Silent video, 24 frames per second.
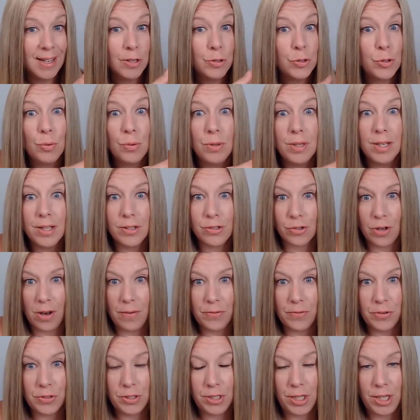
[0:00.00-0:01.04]
to this
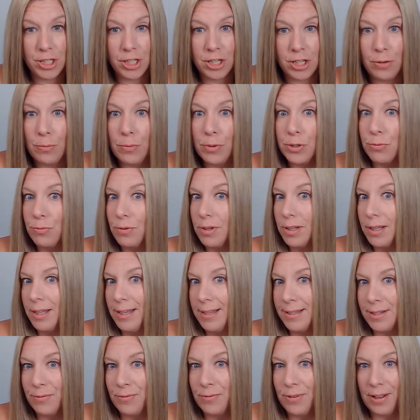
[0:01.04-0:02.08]
conversation, which really
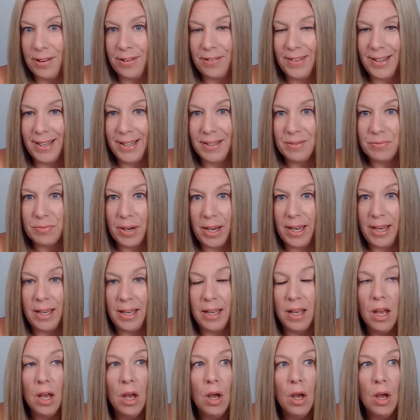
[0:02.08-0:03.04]
isn't relevant, right?